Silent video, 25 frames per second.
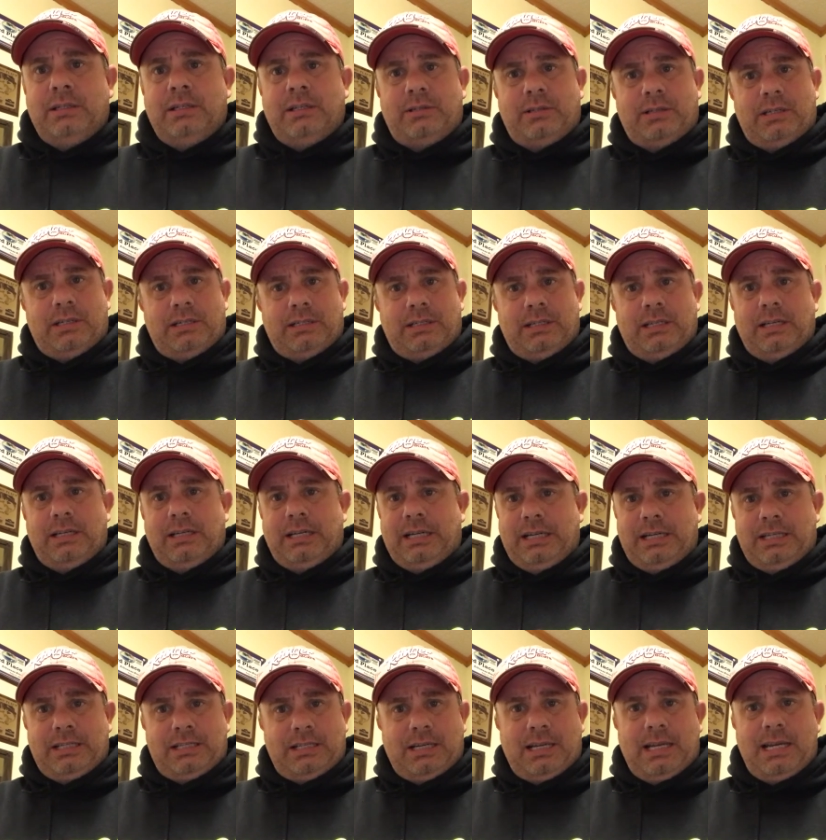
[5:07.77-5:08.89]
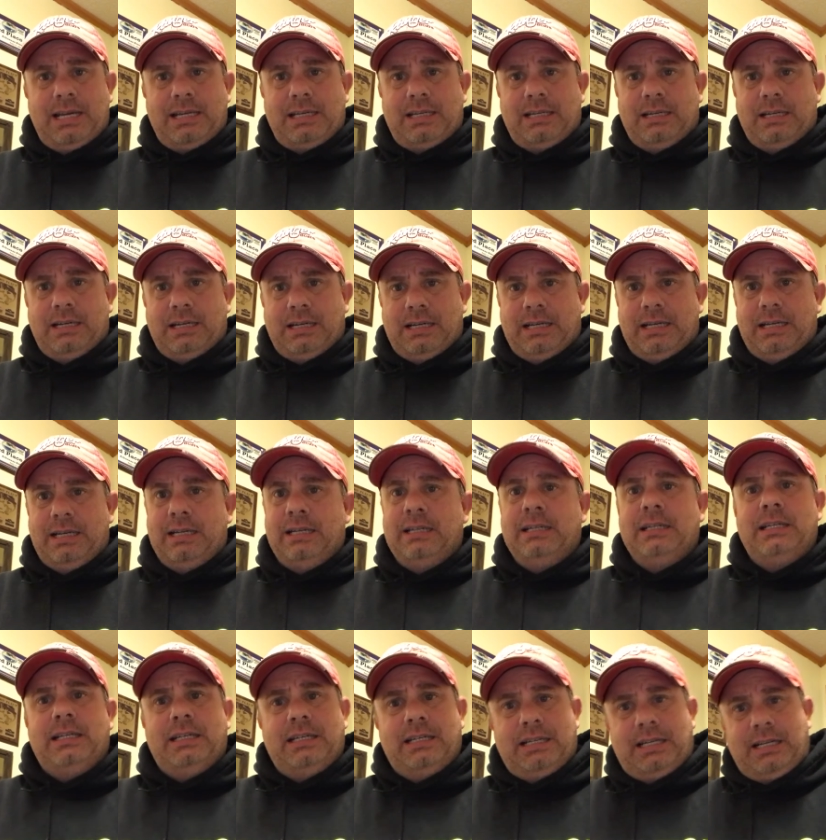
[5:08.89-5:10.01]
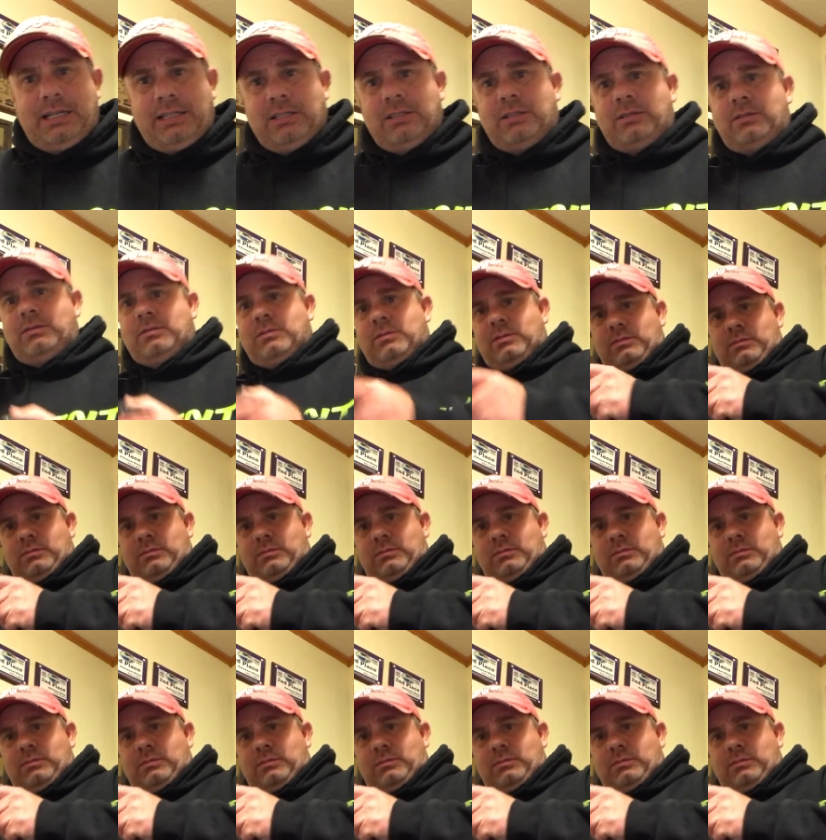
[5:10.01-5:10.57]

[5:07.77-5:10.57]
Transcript: I try not to get any slack in the line, and I just,